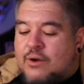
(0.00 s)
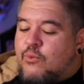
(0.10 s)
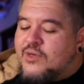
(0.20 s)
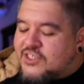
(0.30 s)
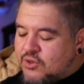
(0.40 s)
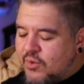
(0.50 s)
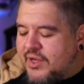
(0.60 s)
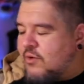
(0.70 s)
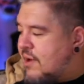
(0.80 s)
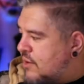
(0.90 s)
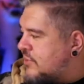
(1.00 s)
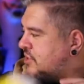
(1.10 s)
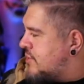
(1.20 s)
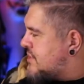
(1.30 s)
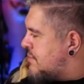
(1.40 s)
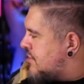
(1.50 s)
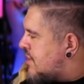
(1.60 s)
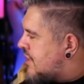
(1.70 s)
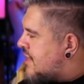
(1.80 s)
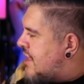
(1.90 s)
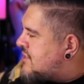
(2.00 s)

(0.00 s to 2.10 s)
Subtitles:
was toying around with doing something like that.